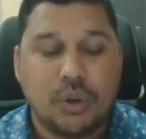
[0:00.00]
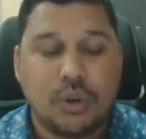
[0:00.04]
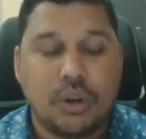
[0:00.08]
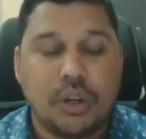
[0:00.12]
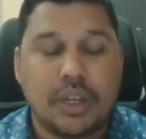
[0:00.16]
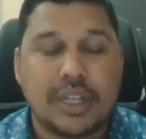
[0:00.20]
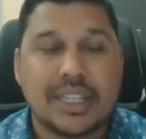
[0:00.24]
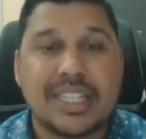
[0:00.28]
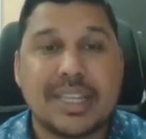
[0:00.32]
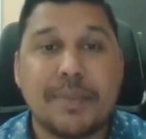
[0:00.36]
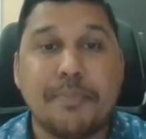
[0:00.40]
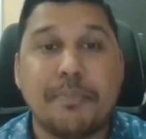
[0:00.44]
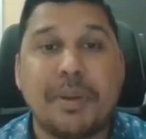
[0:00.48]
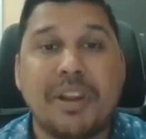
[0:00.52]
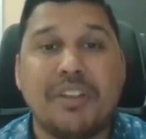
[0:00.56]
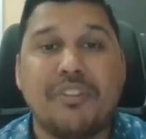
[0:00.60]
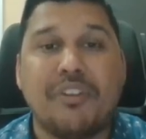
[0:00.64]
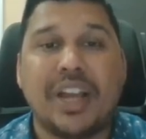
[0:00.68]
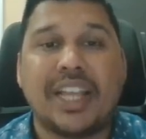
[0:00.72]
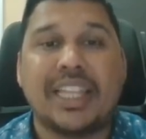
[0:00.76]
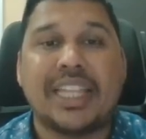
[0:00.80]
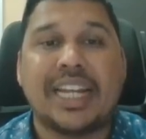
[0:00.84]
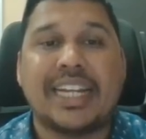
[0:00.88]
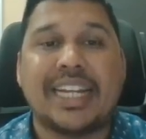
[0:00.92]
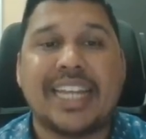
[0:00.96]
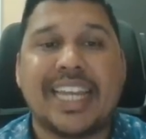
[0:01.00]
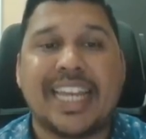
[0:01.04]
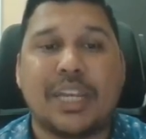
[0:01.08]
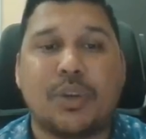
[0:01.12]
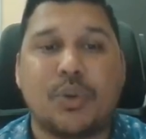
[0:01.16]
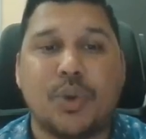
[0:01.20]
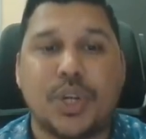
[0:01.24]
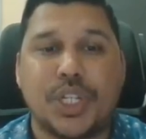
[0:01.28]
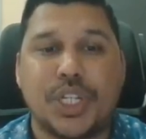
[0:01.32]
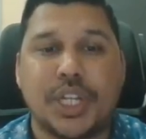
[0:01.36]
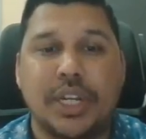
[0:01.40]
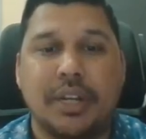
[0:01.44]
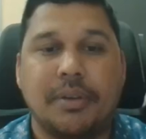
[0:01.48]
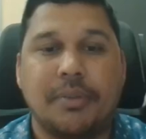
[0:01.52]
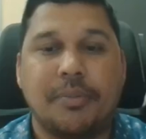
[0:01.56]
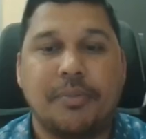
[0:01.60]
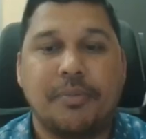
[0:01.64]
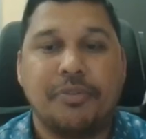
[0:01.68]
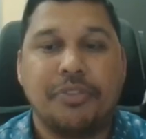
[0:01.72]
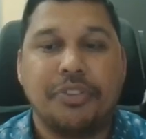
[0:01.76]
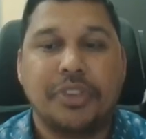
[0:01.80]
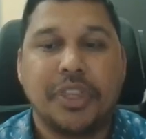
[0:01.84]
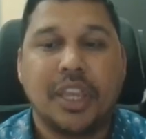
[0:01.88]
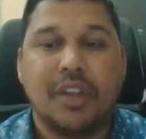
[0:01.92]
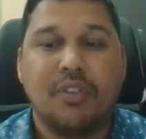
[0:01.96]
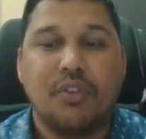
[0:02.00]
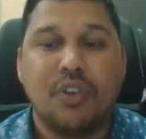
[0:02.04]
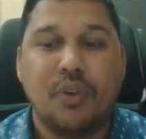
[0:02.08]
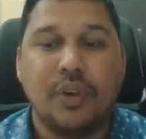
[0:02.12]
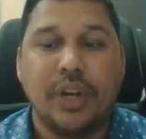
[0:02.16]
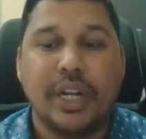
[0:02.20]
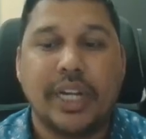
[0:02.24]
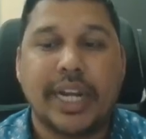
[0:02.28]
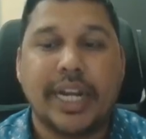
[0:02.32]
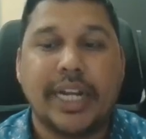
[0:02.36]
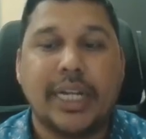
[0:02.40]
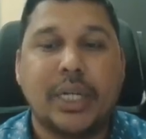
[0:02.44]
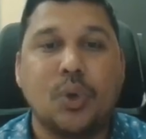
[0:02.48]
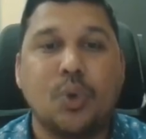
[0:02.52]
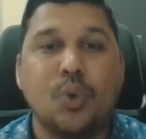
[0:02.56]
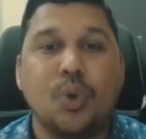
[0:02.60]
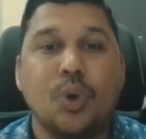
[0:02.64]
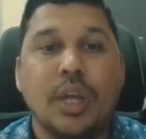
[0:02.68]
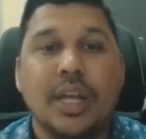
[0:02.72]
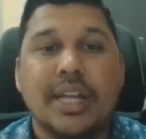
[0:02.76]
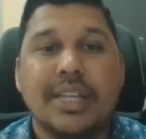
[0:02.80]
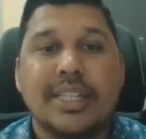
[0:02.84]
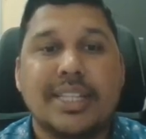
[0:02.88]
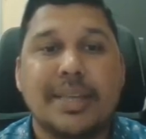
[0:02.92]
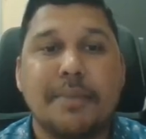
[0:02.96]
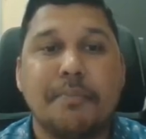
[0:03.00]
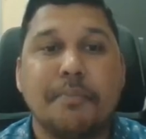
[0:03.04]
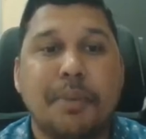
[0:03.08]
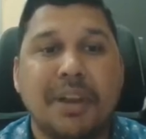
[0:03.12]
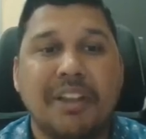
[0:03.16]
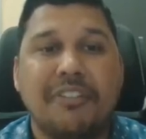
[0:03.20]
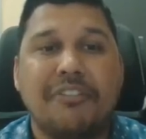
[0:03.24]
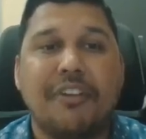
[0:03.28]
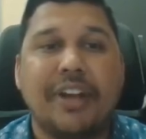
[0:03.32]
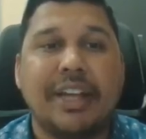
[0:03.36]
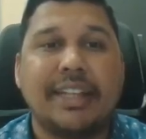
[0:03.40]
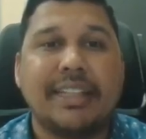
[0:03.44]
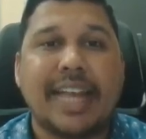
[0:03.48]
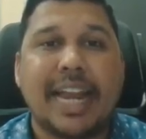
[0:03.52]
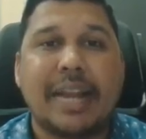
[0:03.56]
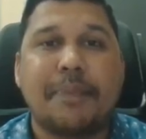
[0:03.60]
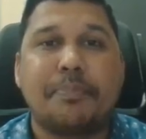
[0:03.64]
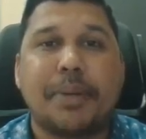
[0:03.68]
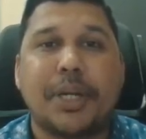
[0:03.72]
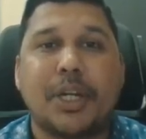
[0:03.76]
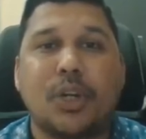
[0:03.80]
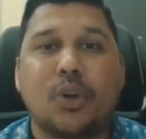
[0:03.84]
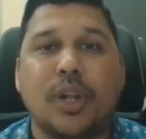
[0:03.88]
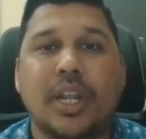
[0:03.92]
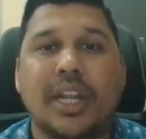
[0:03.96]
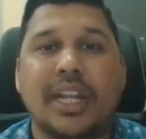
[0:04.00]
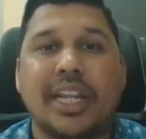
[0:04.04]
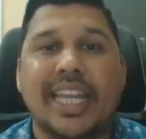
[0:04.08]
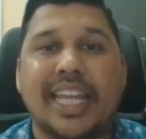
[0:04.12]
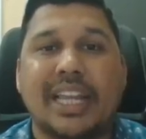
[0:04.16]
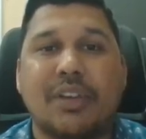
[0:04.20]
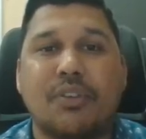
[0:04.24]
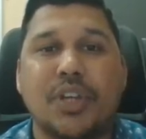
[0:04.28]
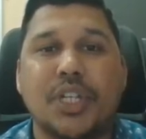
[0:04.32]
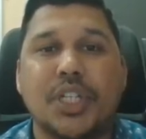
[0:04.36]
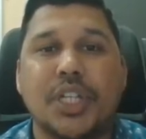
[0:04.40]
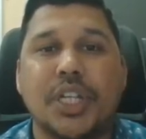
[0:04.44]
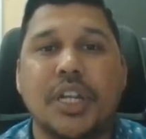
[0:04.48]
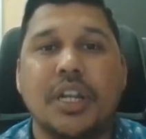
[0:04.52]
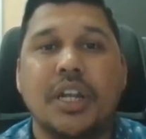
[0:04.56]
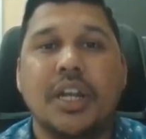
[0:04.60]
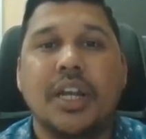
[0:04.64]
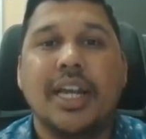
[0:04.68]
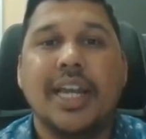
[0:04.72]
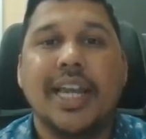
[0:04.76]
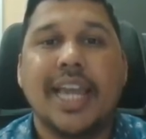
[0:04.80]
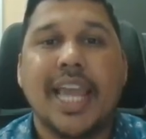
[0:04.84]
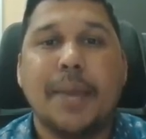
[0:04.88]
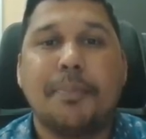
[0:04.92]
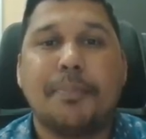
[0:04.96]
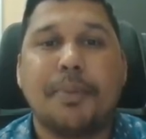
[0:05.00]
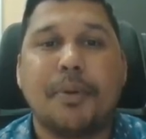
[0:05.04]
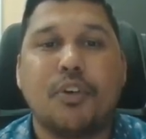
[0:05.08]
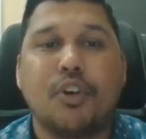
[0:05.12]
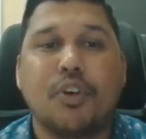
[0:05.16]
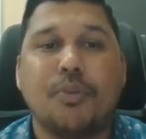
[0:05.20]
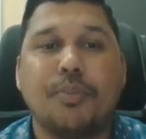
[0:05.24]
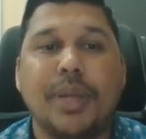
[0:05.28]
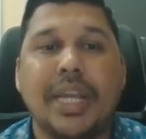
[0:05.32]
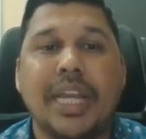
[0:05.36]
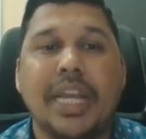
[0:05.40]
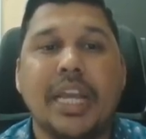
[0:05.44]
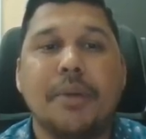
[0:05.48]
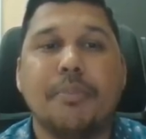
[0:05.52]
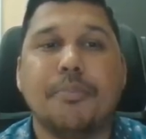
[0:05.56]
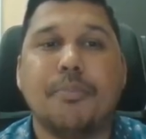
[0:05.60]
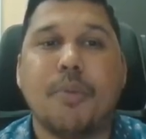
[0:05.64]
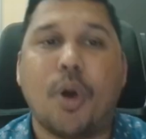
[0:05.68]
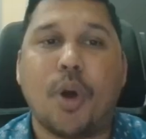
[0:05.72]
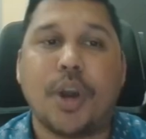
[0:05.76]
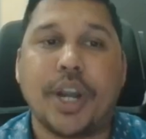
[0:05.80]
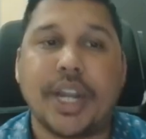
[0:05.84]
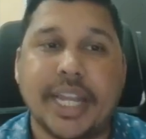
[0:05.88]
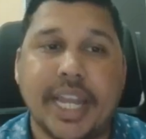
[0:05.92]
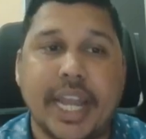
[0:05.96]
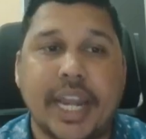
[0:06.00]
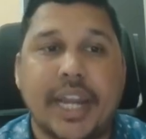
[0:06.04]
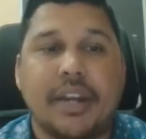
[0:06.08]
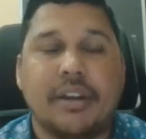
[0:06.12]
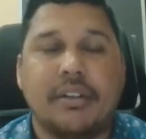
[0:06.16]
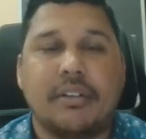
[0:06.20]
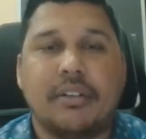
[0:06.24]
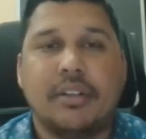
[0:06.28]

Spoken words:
simplify that equation. We will try to simplify that particular equation, a power b mod n.